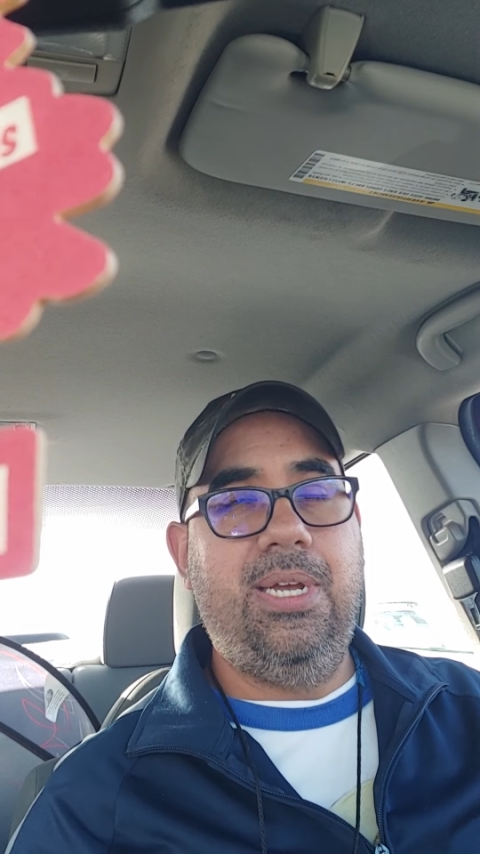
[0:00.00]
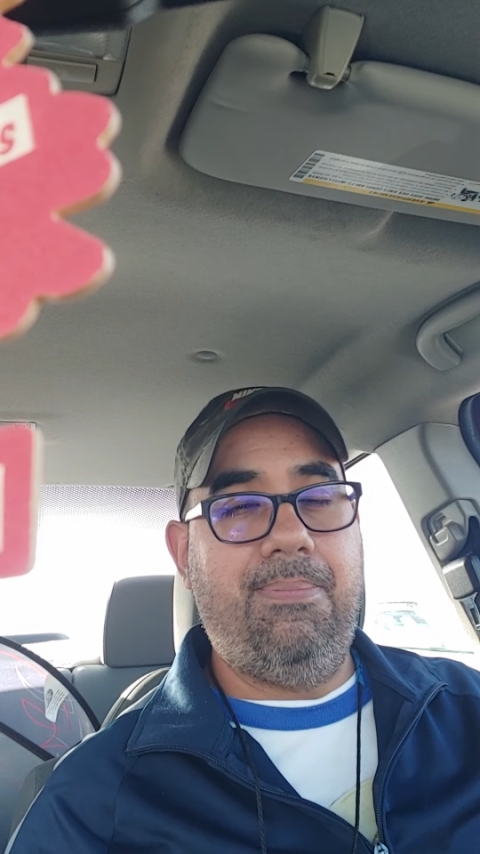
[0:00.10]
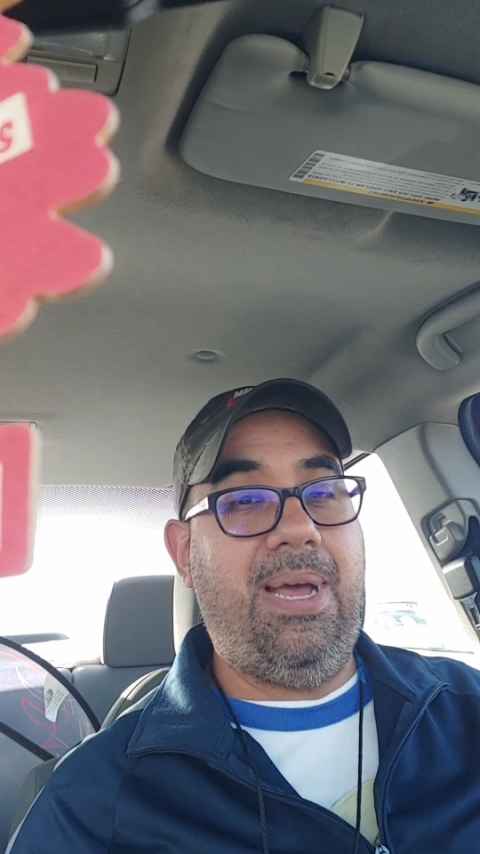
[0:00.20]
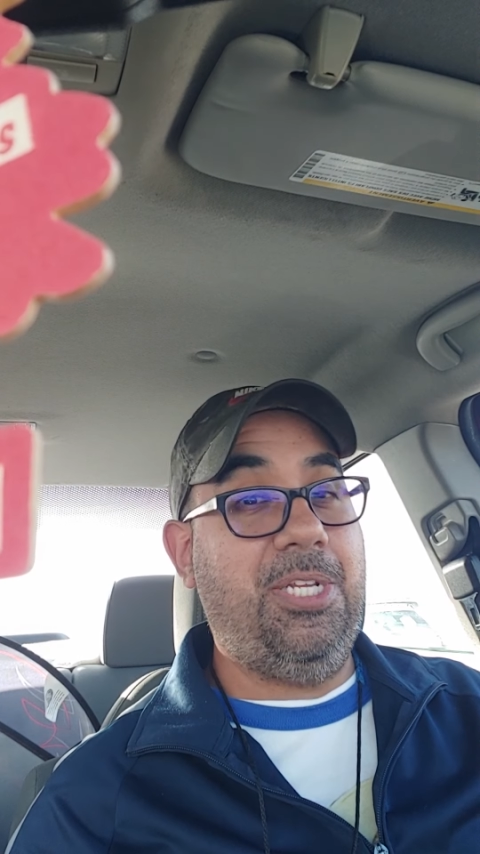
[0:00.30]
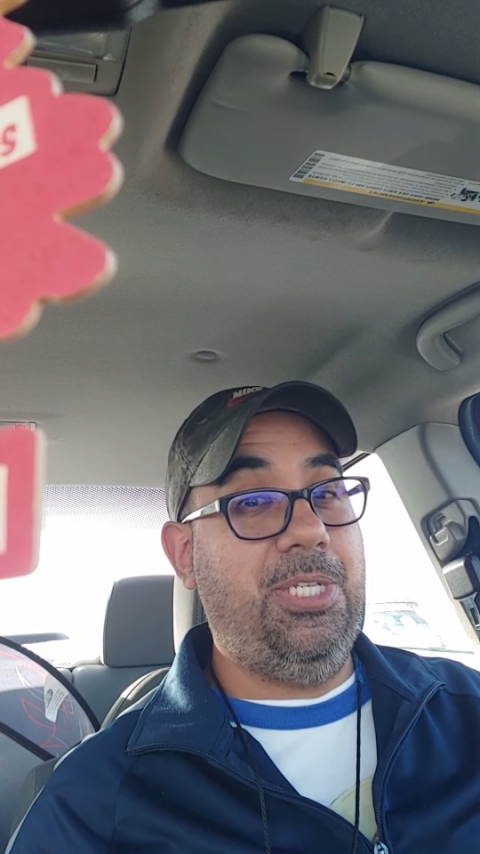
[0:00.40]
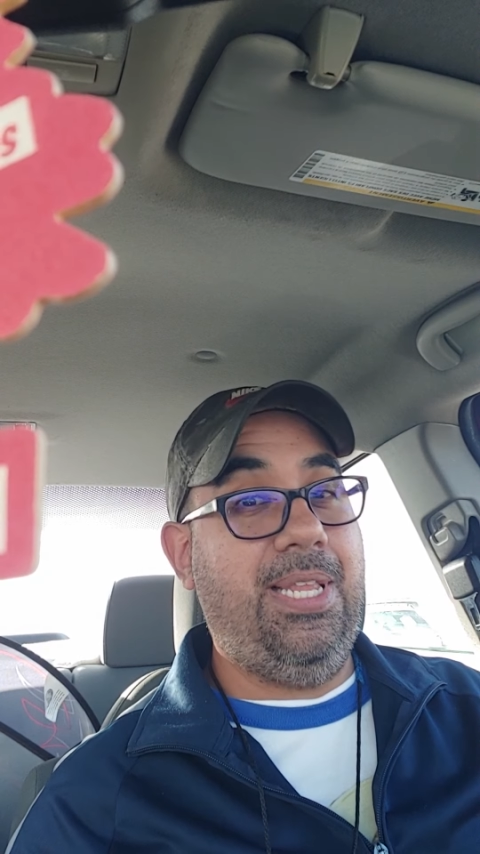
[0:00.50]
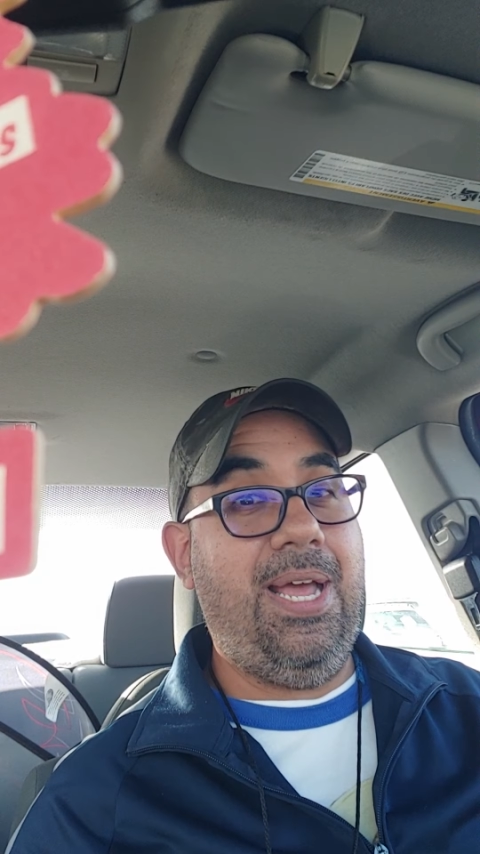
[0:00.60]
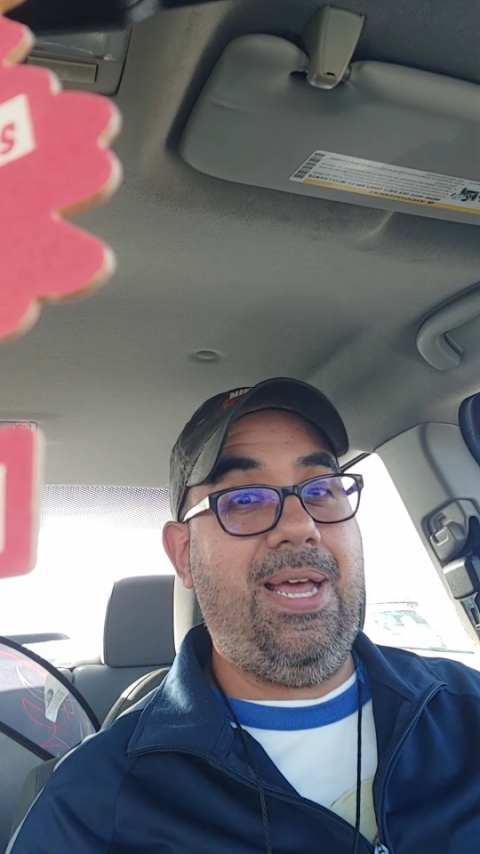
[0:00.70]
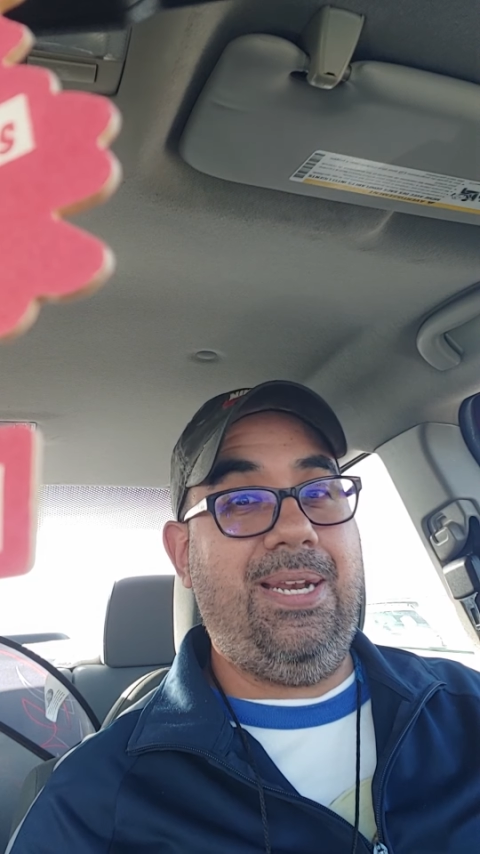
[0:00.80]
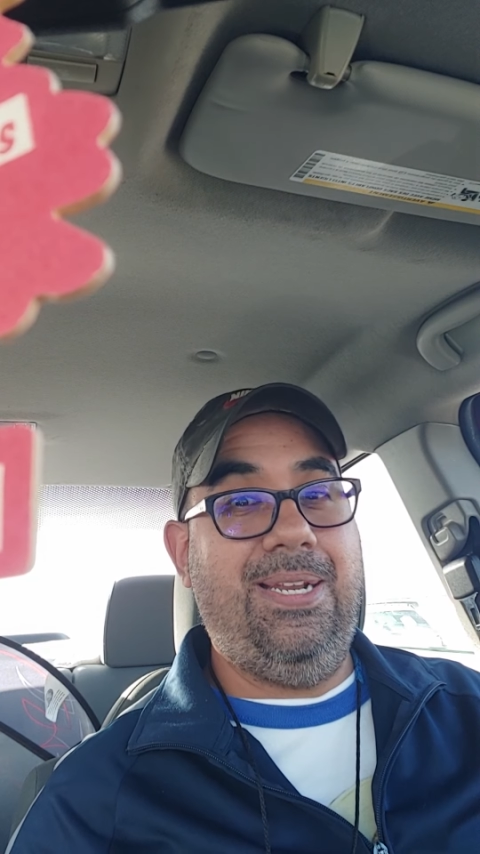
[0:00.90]
Imagine
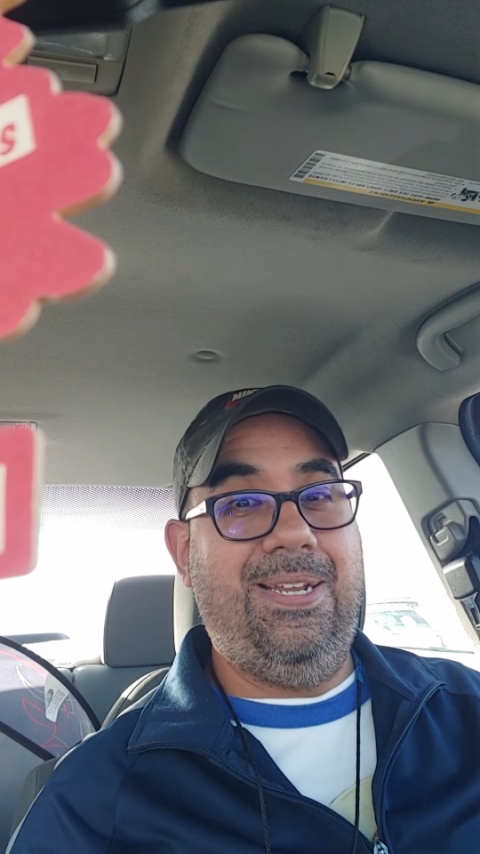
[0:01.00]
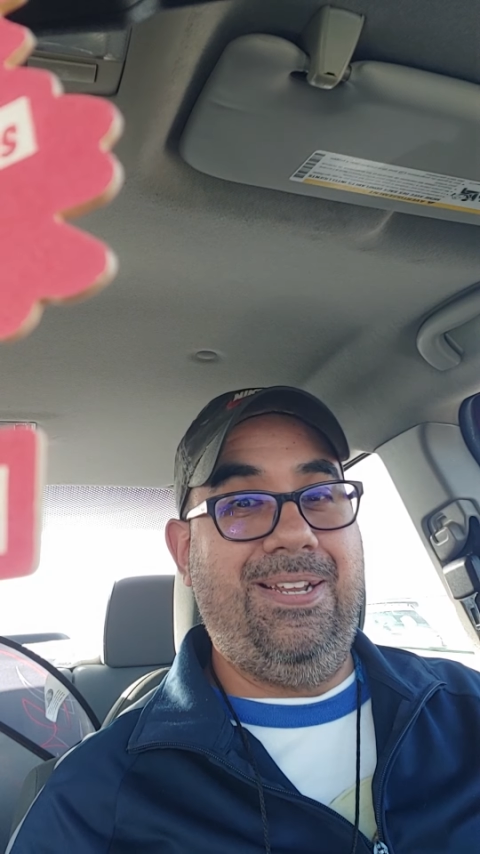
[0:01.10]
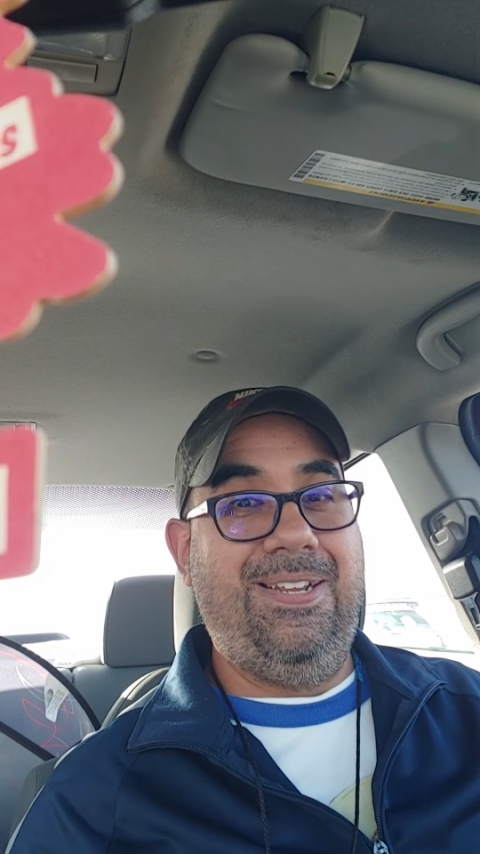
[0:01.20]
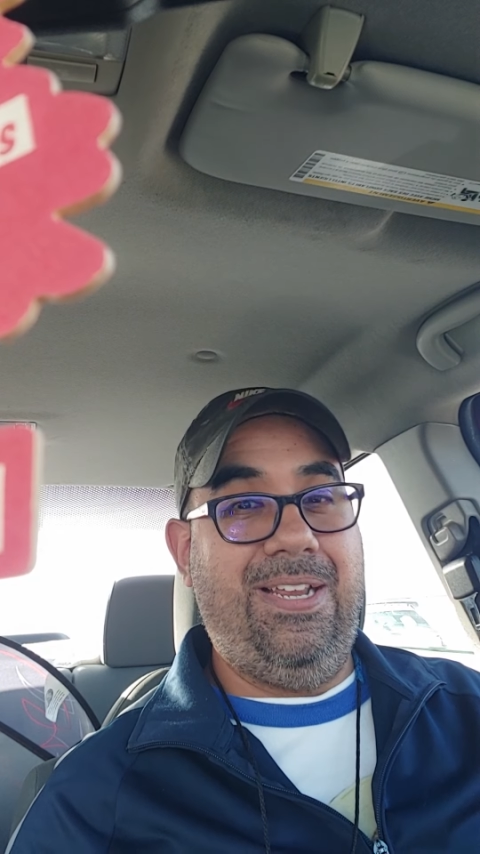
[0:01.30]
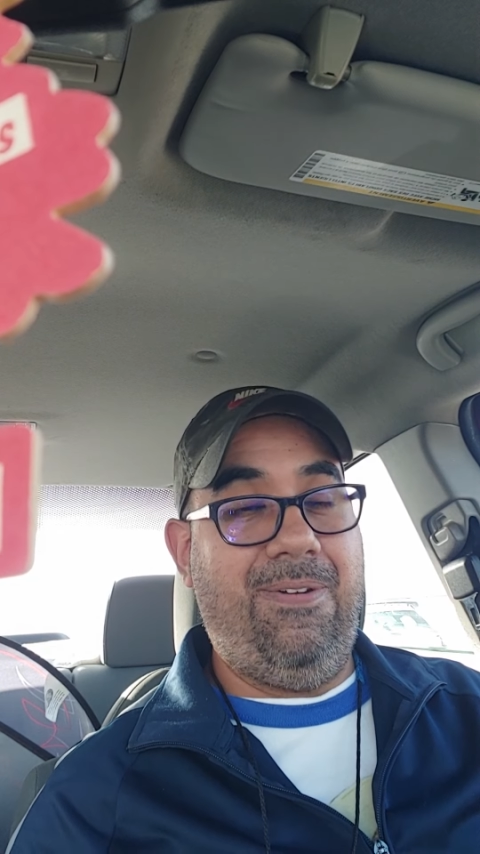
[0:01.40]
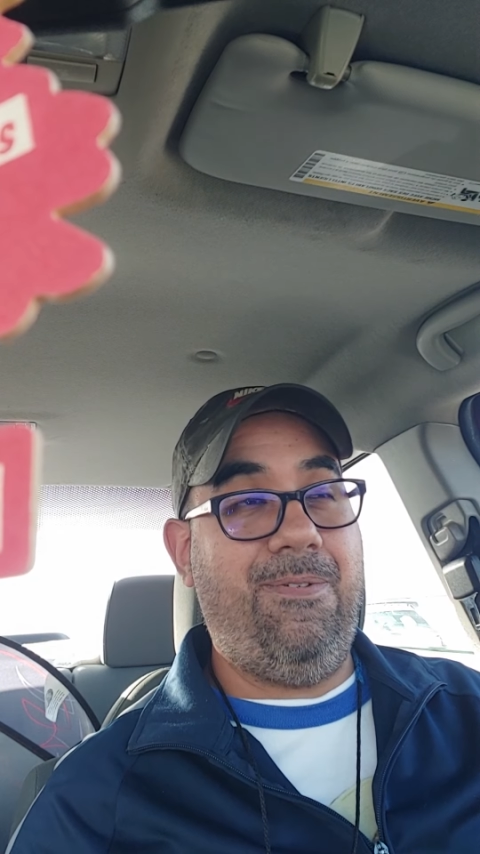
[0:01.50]
that if